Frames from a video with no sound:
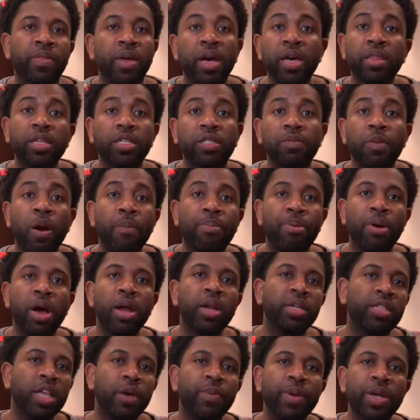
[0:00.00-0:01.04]
The other smart
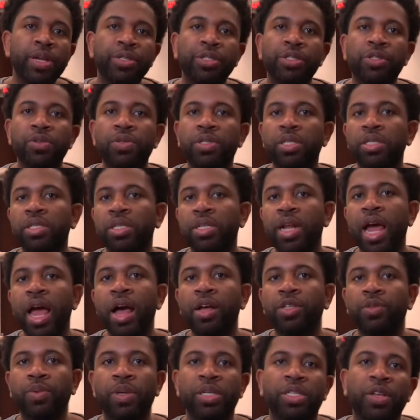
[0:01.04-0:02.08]
product that we introduced into the
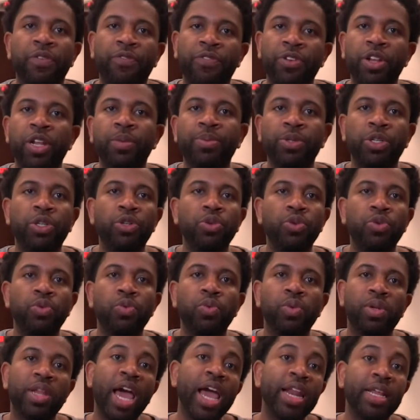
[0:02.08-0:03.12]
house was the Philips Hue
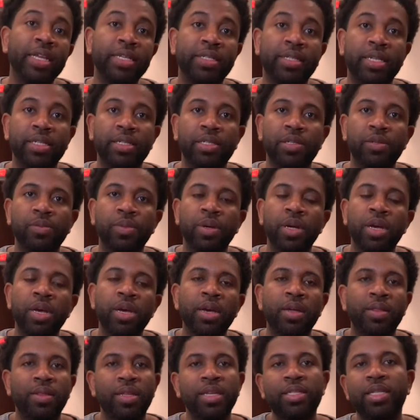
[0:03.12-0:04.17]
lighting system.
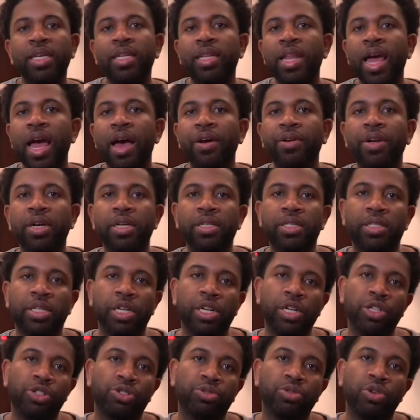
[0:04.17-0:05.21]
This allowed us to
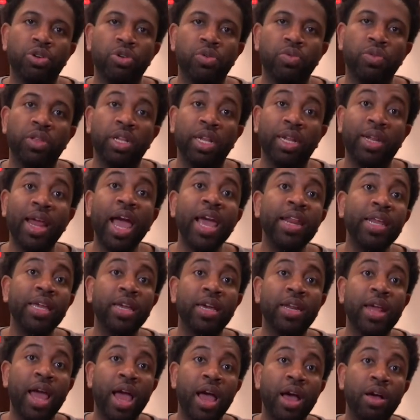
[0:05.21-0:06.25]
control the lighting
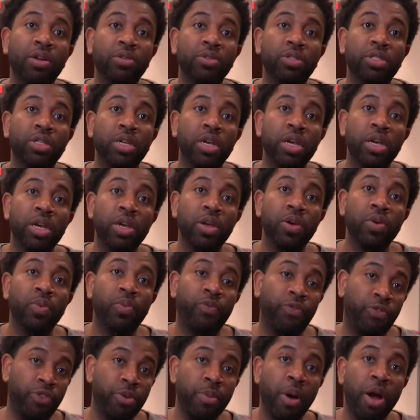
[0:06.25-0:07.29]
of the house
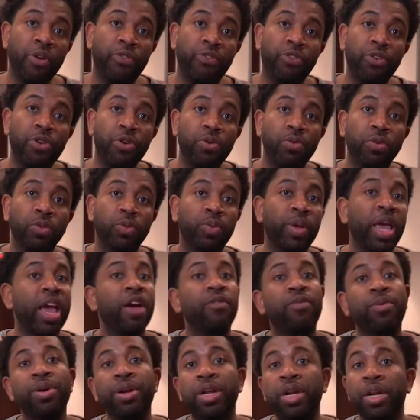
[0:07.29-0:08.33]
from our phones. We
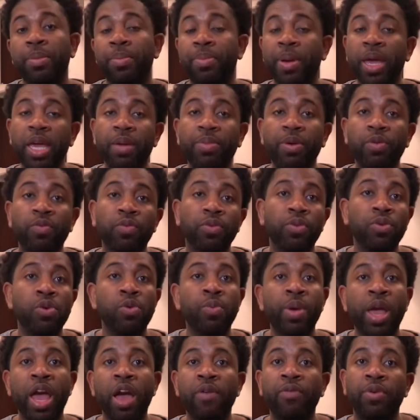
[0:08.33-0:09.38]
have one in the baby room,
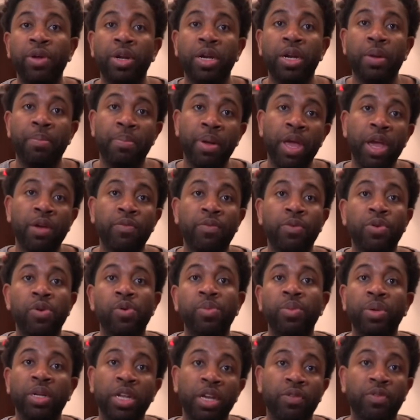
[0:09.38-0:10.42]
we have one in the bedroom,
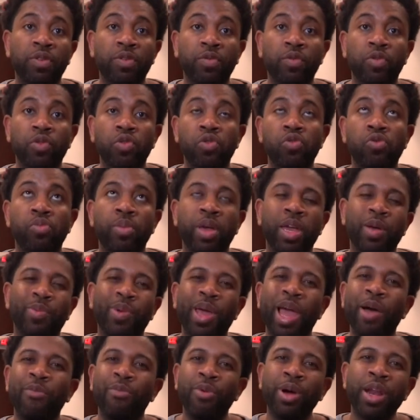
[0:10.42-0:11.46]
living room, and we
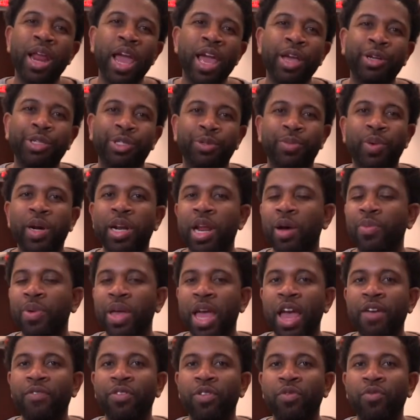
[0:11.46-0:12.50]
have one extra one that we
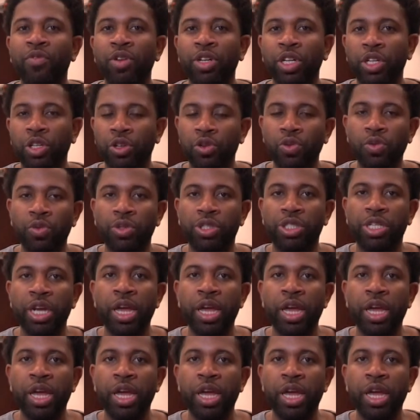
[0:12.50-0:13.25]
haven't really used